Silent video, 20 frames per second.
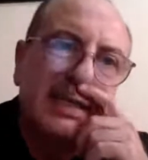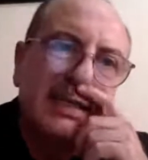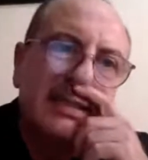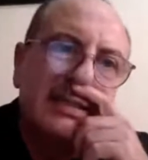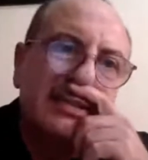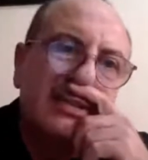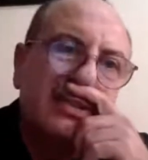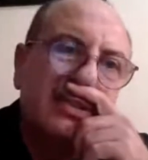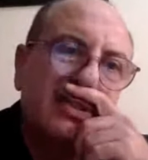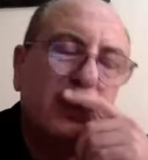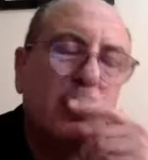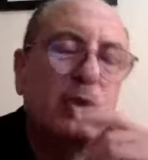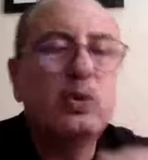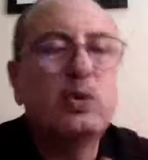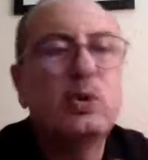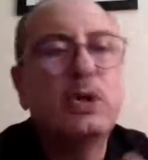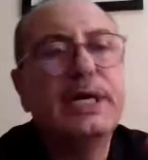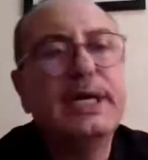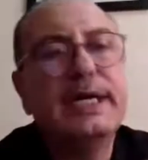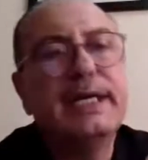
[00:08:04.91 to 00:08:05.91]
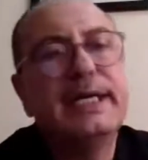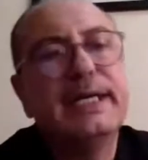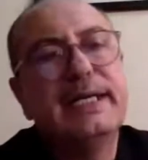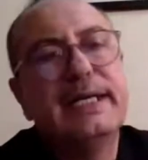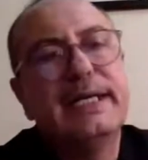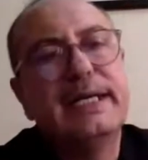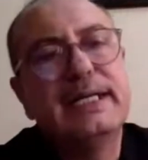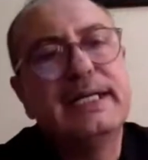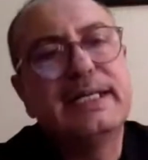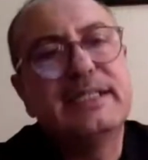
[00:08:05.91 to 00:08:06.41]
So in
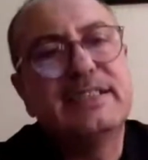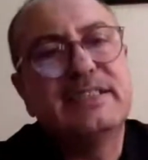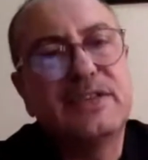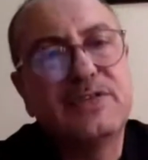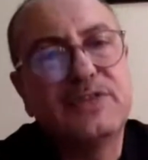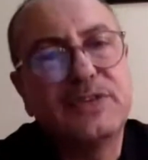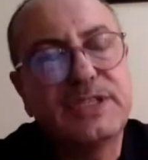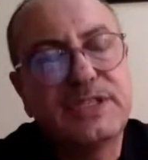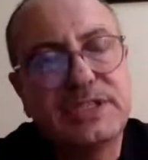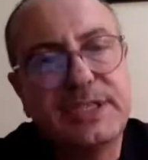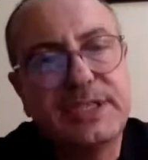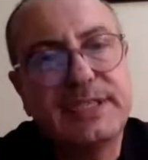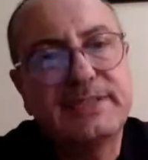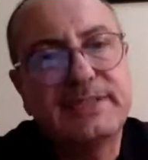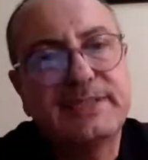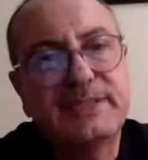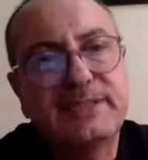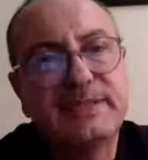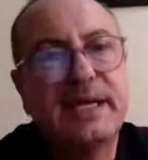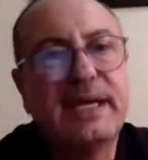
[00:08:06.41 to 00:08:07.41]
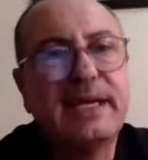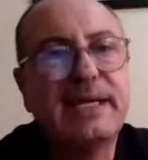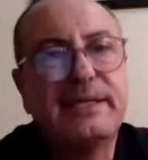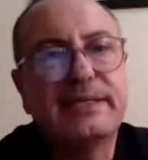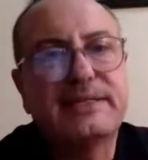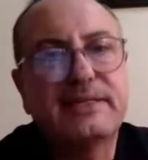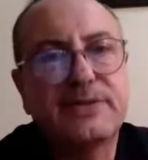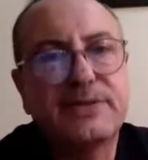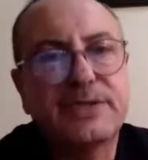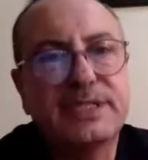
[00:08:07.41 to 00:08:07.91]
the 70s, early
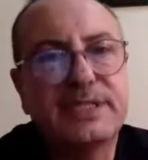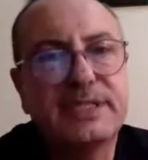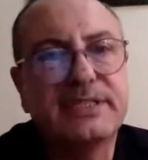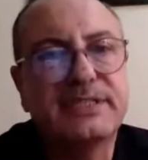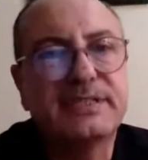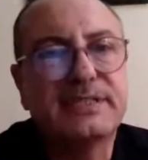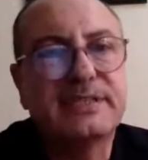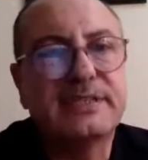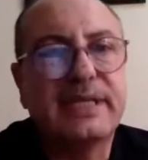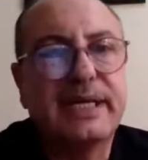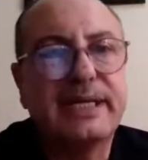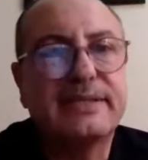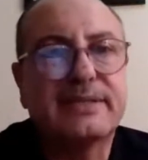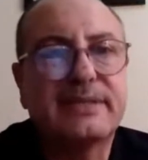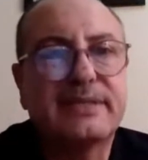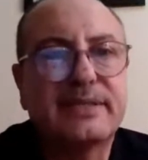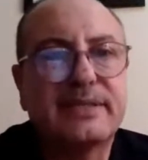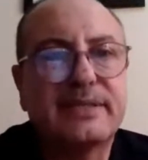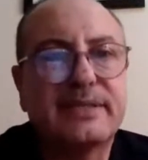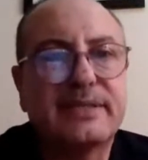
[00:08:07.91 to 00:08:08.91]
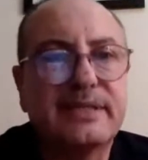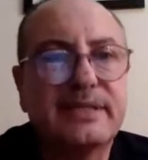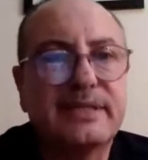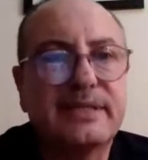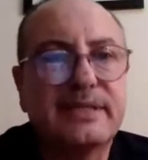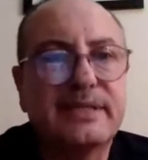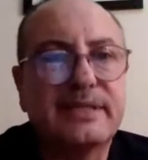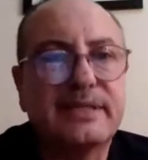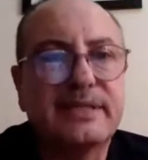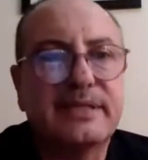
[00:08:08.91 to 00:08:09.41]
70s, late
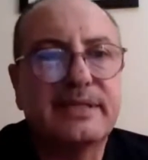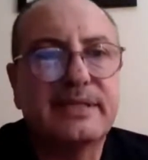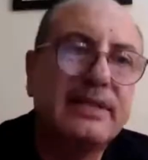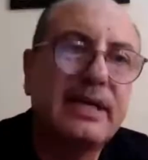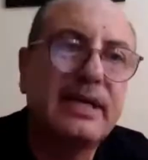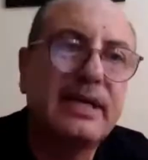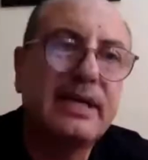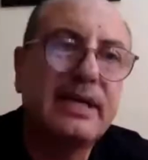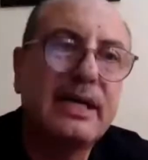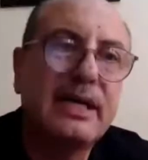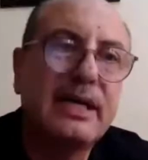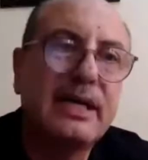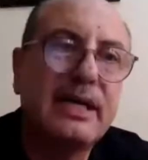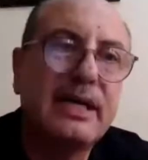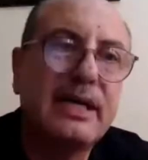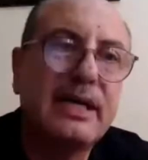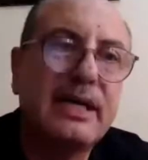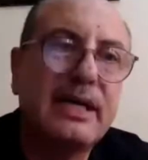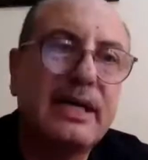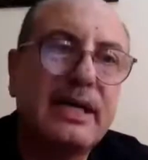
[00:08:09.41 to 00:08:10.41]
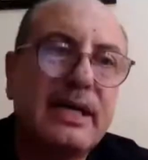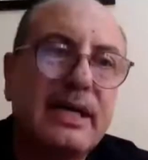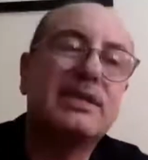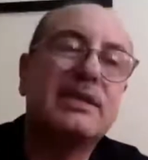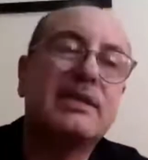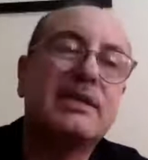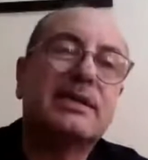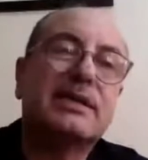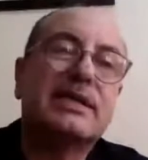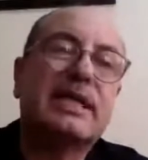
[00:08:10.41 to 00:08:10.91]
60s, the
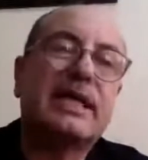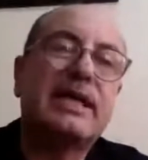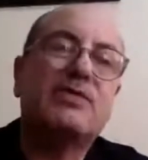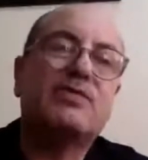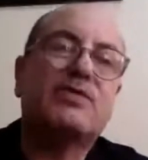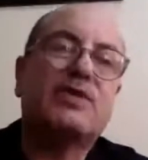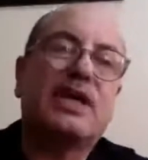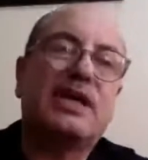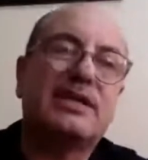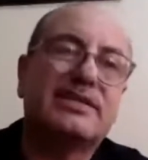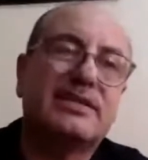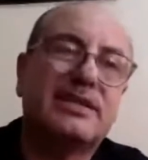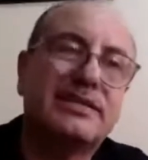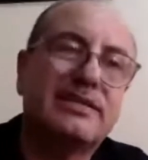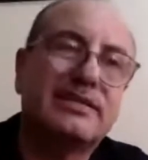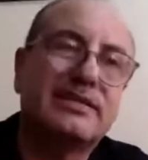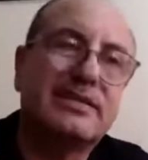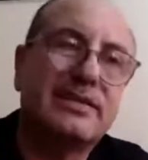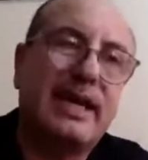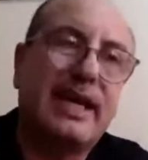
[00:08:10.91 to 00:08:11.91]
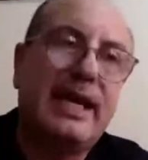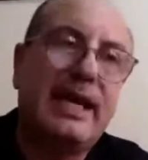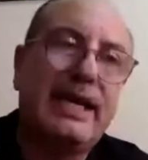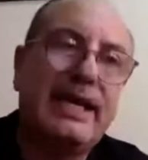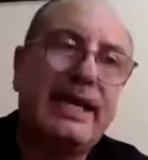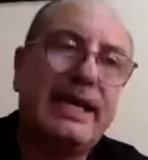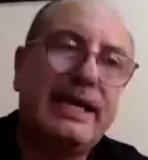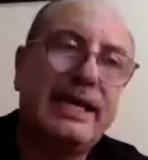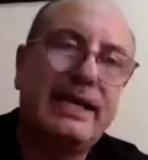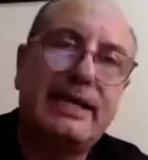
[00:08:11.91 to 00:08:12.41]
commander gave Gazans
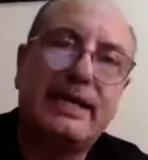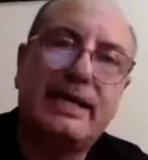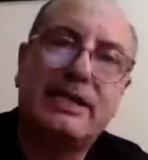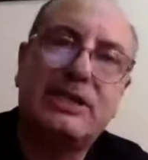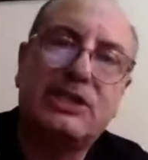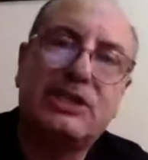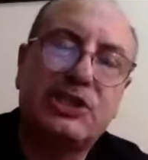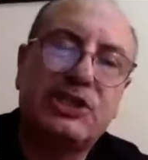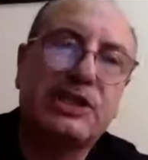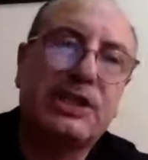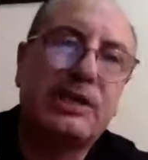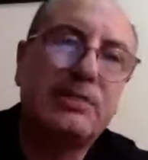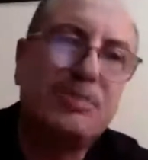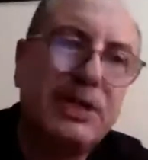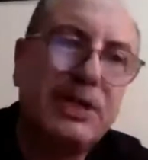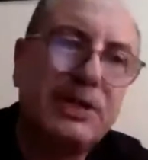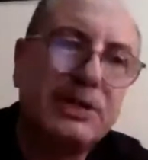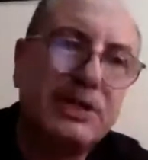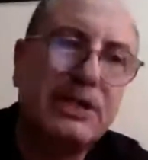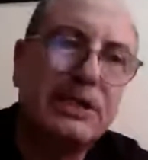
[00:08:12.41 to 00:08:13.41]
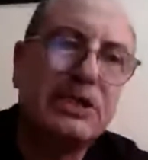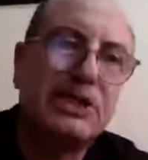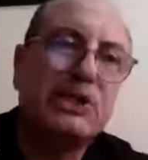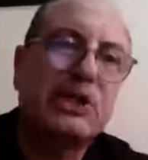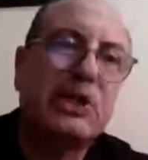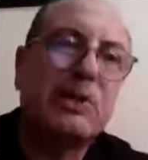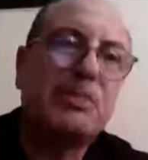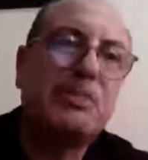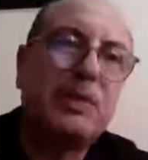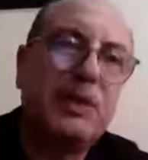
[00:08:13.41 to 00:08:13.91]
a general burden, a
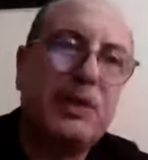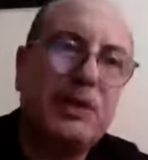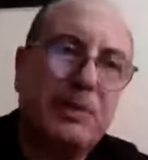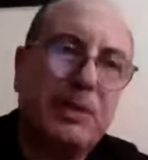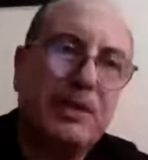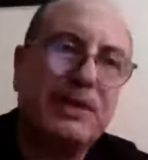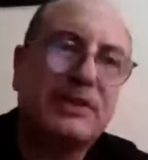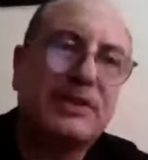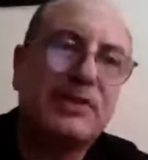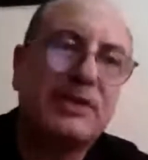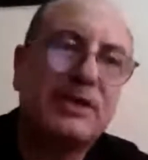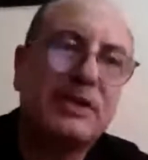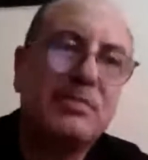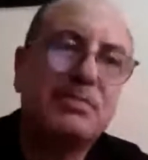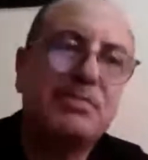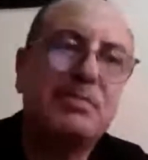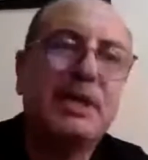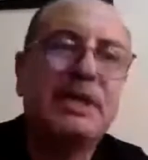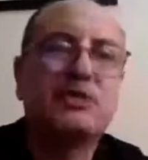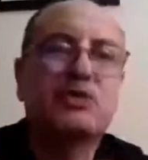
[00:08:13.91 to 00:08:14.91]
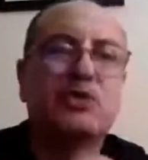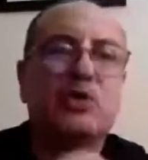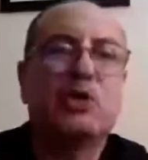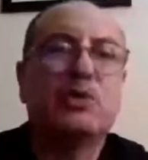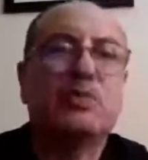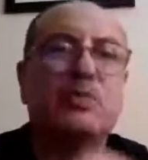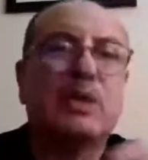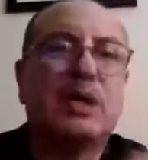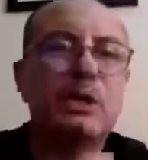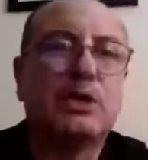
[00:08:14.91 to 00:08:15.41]
general permit, based
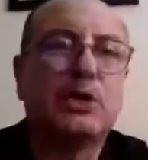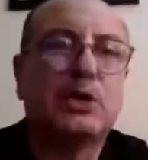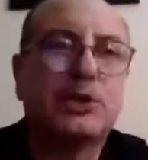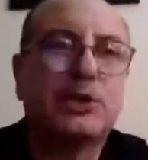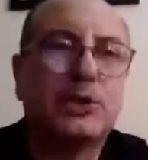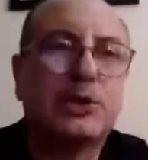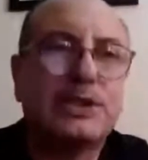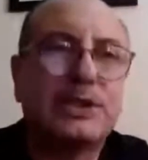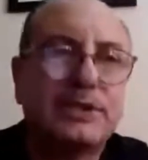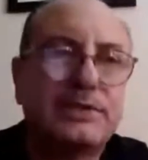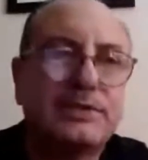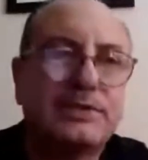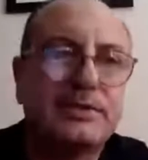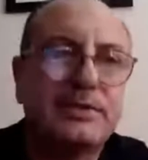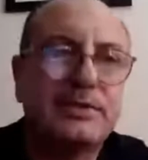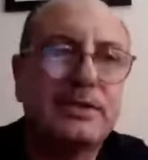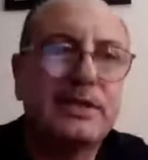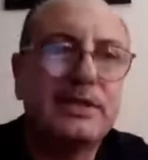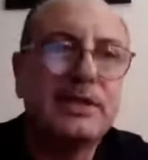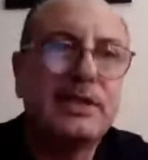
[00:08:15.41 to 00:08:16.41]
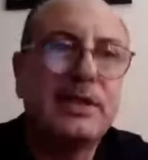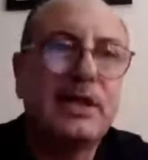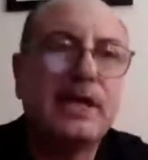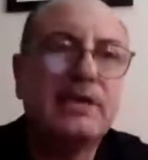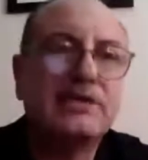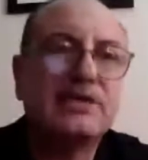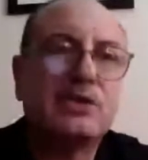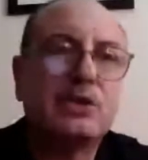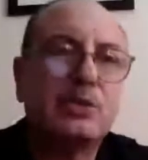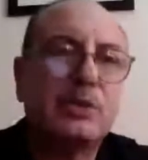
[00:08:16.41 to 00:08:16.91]
on my authorities
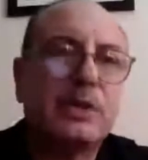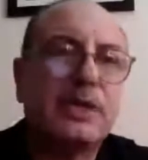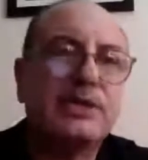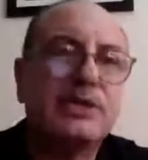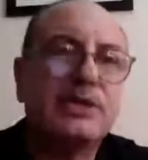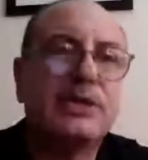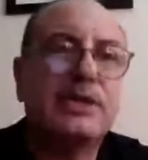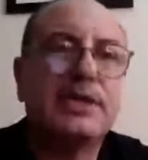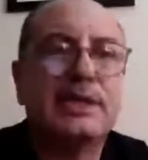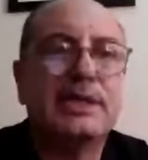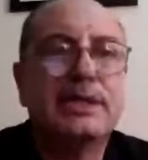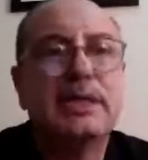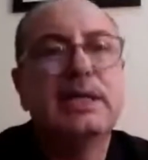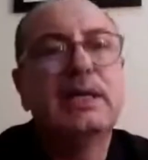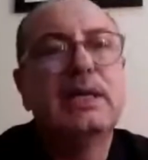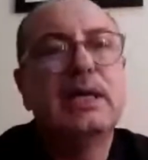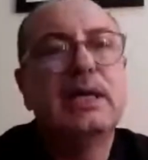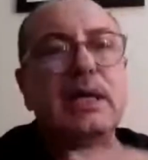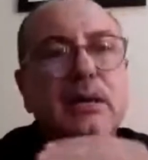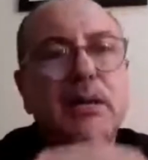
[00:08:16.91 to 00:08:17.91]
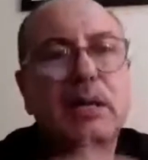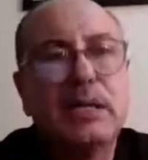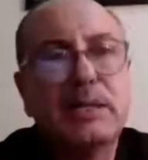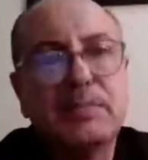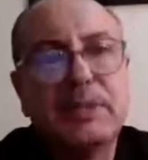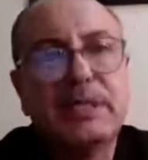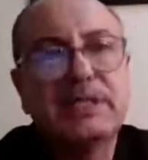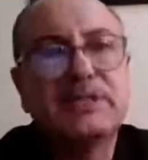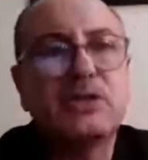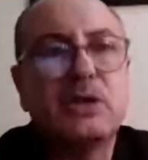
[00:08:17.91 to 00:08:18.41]
as a commander and
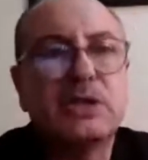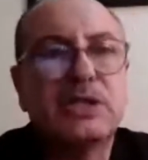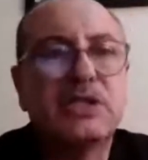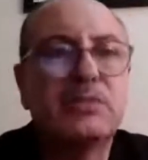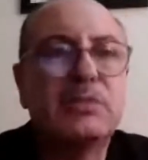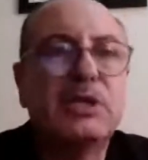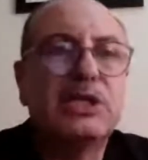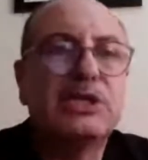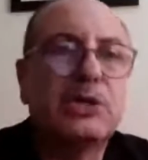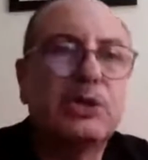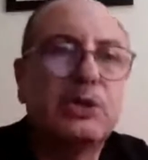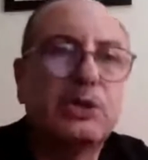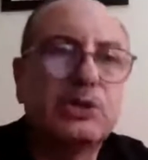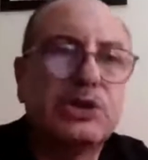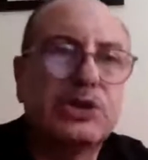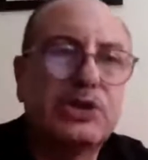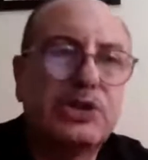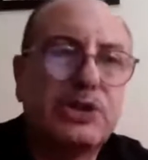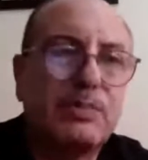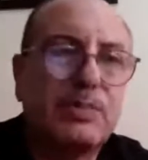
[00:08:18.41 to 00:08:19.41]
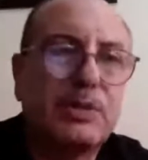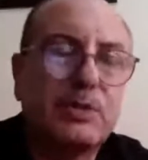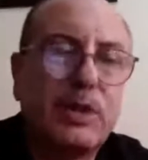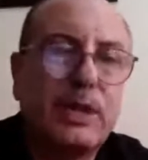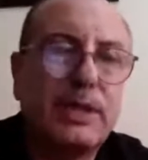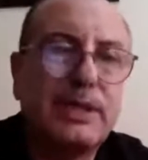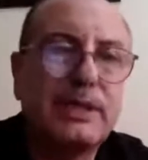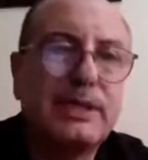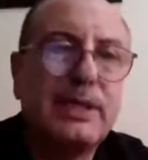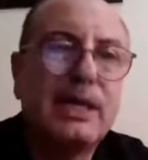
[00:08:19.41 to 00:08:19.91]
based on the military order number
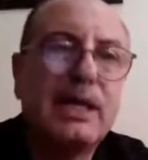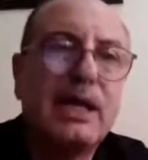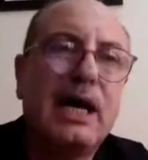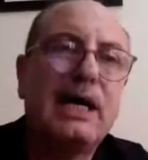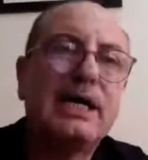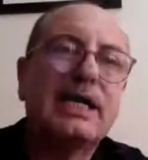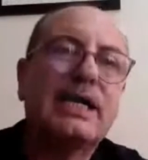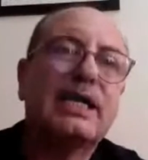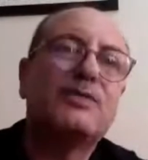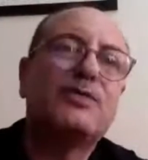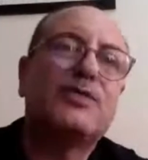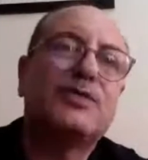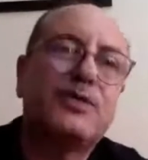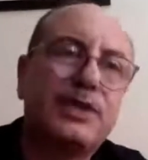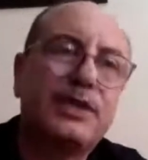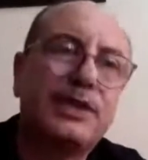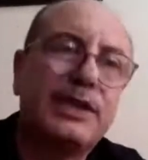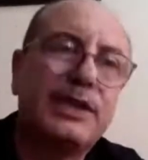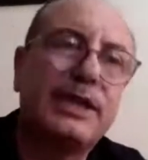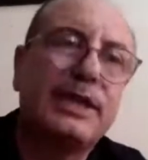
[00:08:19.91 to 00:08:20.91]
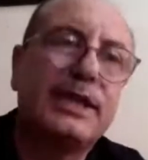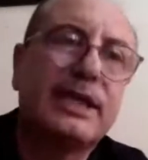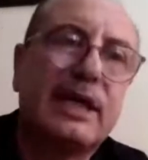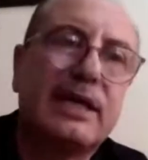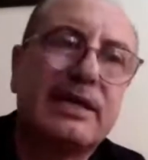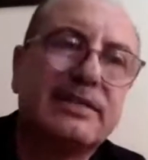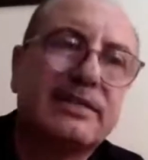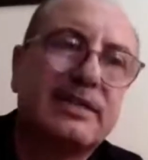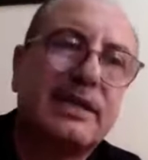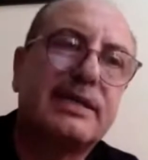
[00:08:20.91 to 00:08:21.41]
1. I give the
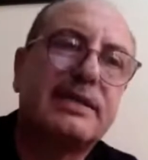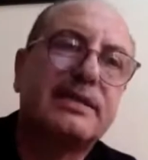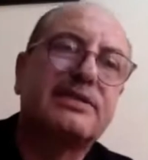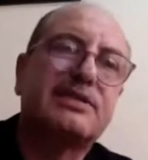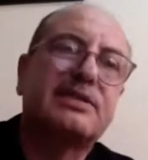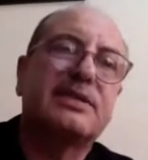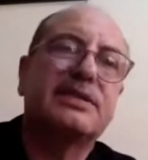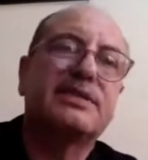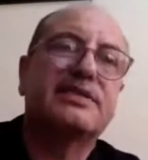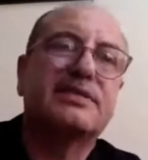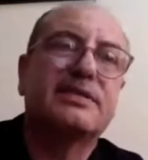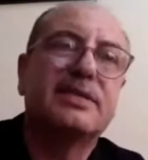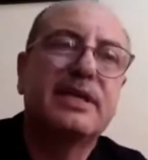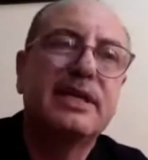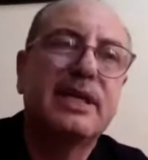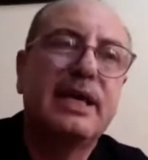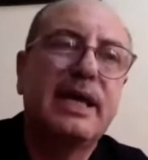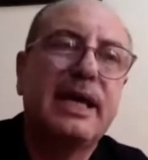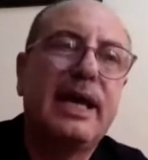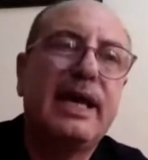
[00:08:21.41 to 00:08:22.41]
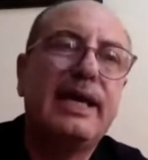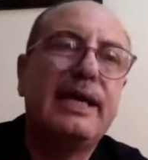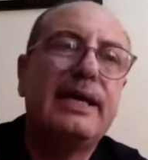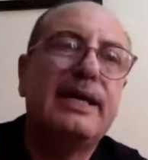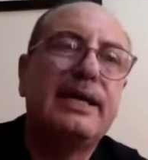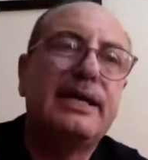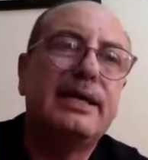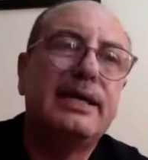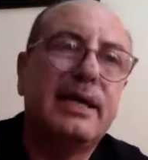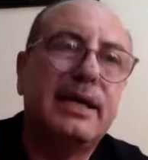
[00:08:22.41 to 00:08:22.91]
Gaza residents a